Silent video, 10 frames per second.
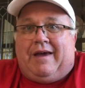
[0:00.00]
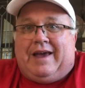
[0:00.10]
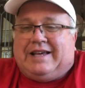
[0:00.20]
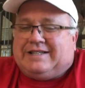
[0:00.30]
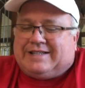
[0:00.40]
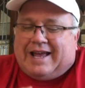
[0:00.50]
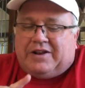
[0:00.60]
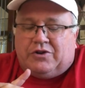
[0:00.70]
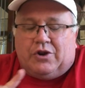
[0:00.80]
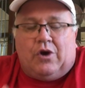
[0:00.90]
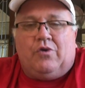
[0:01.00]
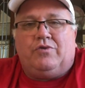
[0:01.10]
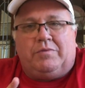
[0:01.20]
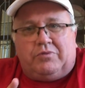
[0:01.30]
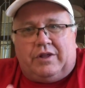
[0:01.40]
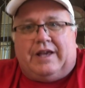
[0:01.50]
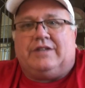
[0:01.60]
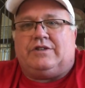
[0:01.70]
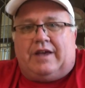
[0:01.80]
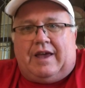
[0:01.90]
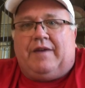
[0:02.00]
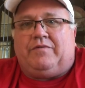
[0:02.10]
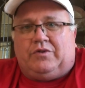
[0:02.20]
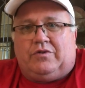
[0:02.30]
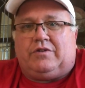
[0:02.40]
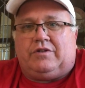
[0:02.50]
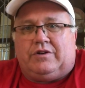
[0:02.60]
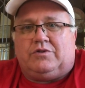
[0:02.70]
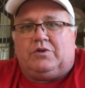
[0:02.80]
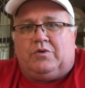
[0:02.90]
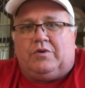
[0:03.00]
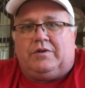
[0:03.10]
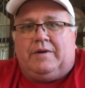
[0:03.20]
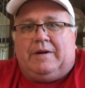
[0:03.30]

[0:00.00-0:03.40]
He says, I know the plans I have for you, declares the Lord.